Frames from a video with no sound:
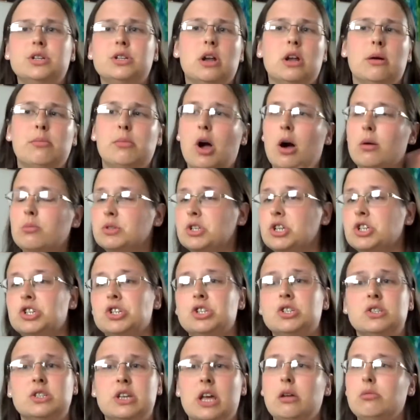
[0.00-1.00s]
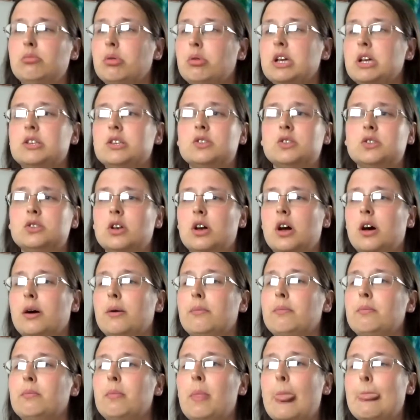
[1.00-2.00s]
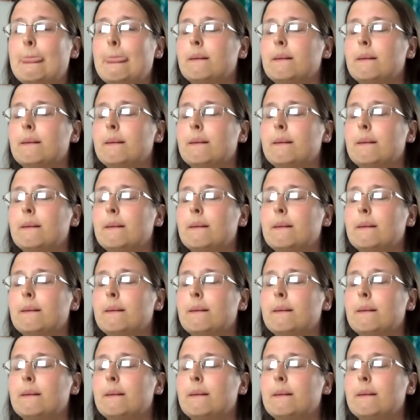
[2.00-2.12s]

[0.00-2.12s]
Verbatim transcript: STEP competitions take place um,